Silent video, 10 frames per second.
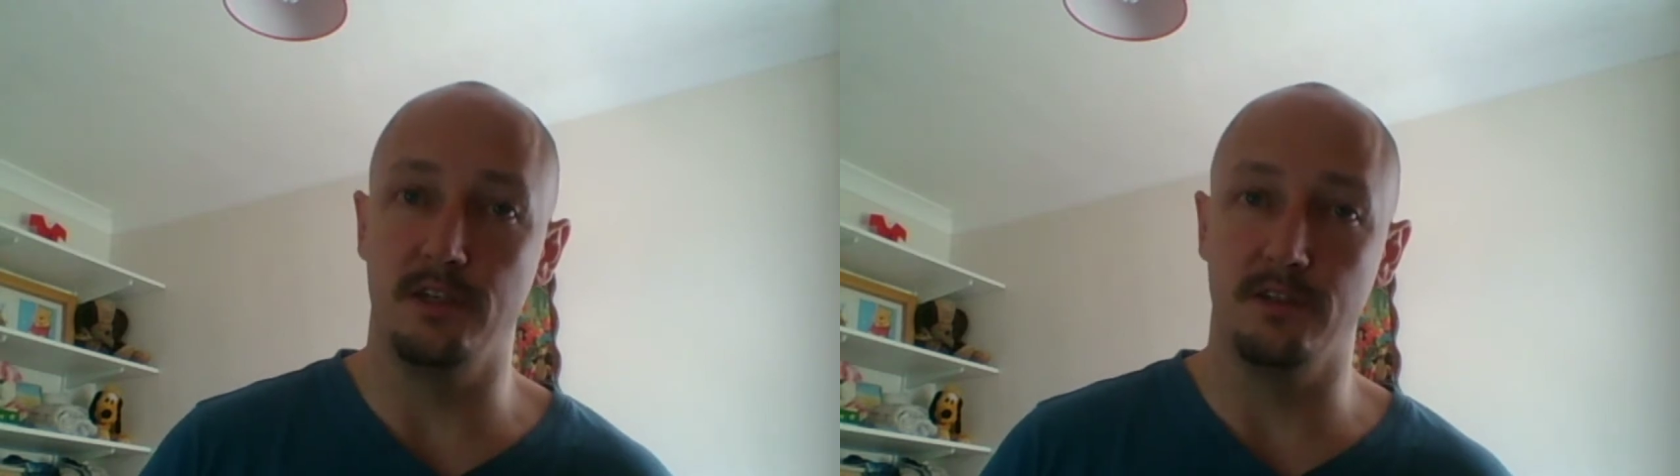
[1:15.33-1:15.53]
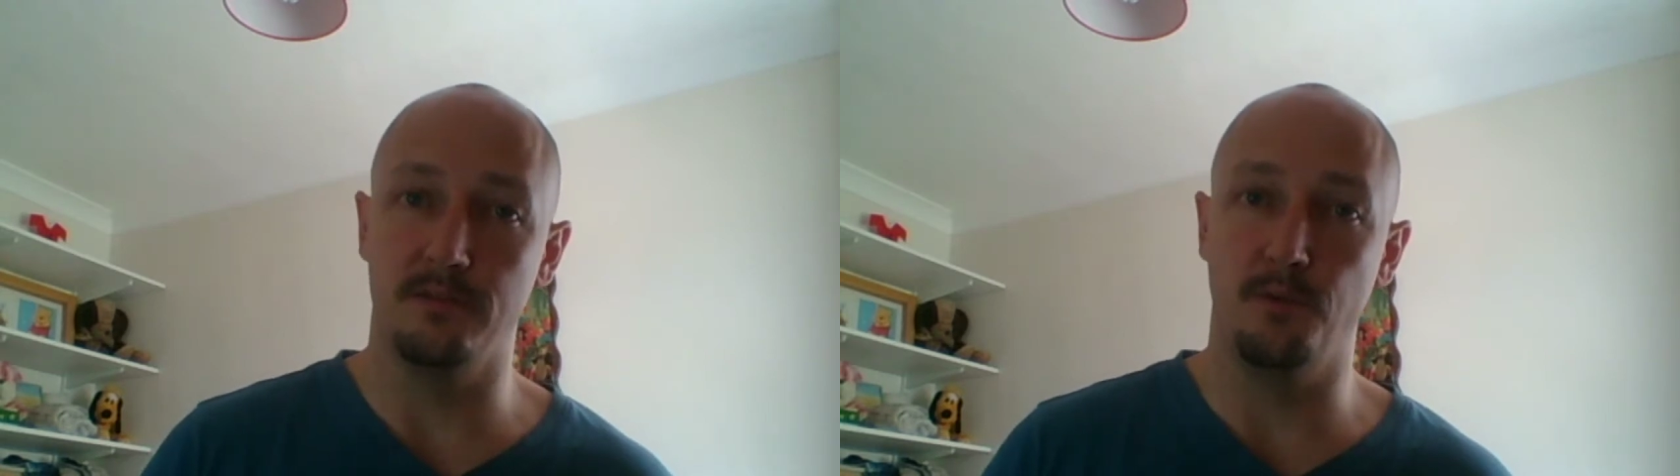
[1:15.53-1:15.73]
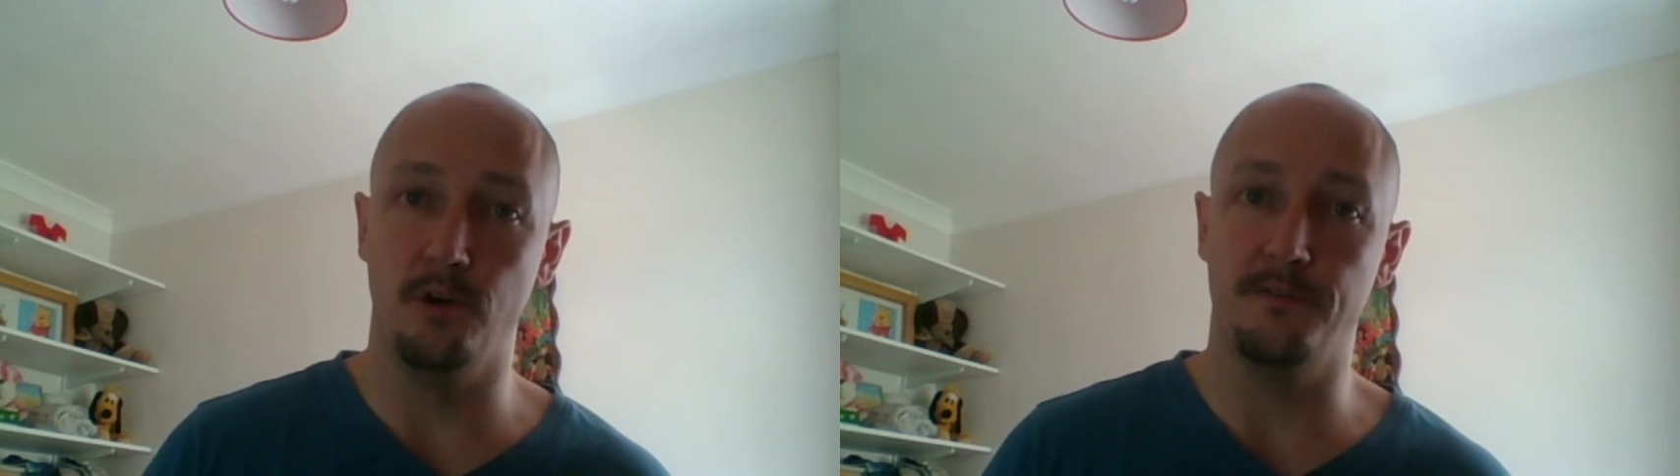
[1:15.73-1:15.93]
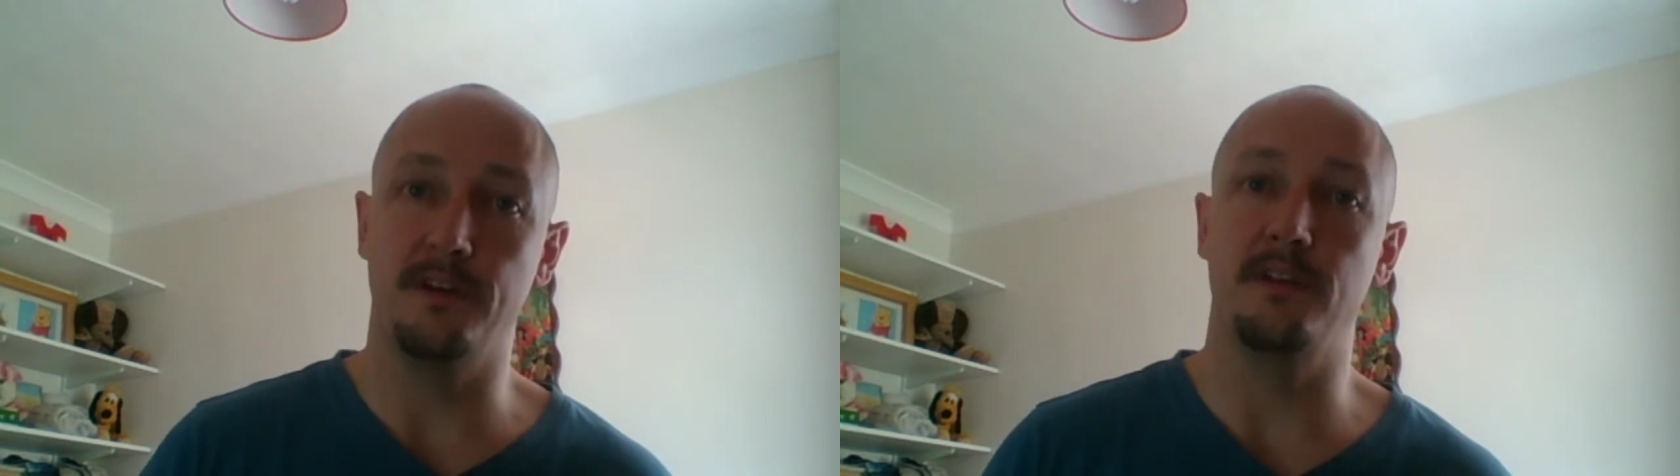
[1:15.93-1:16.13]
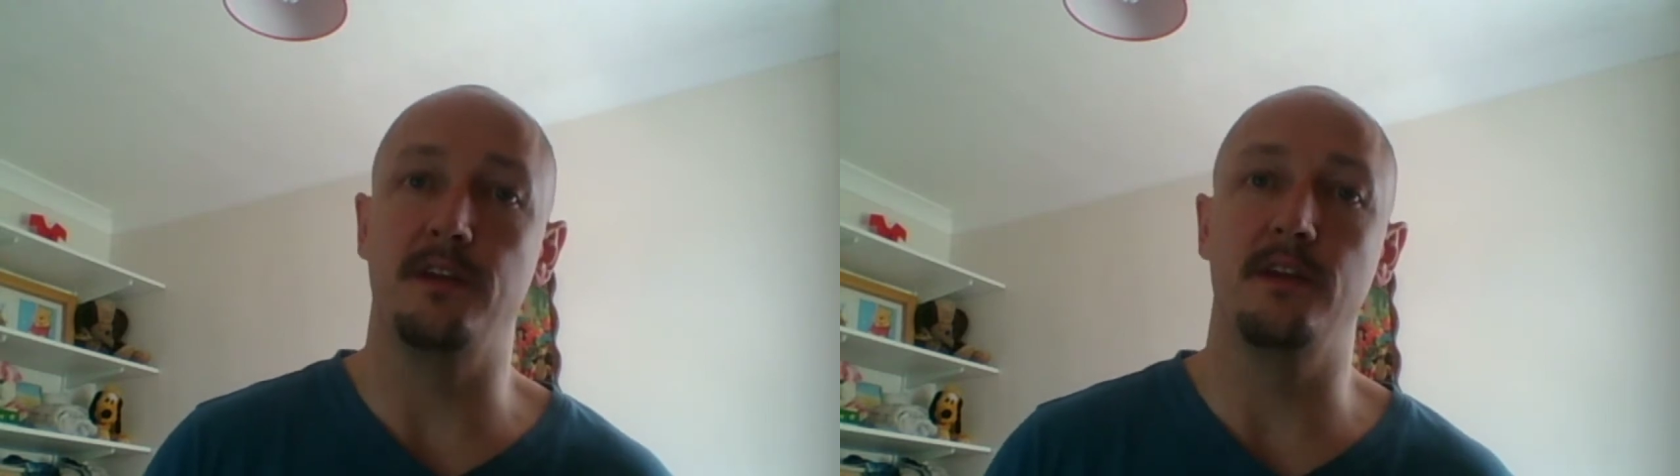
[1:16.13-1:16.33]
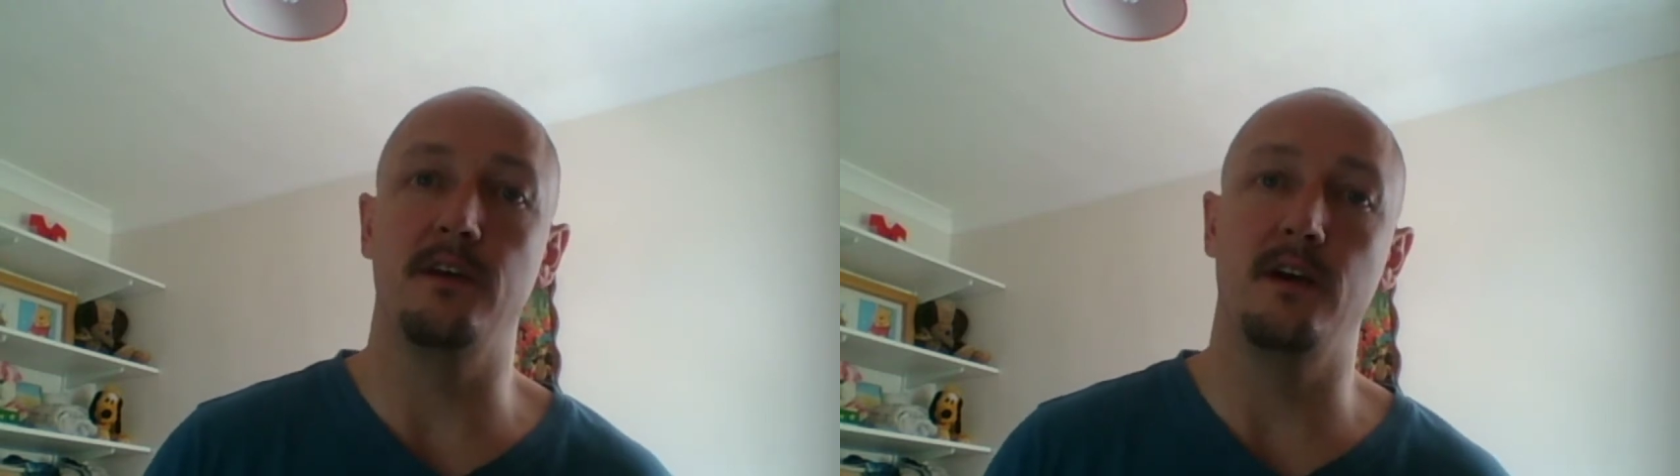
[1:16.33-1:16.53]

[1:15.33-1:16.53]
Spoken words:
is perfectly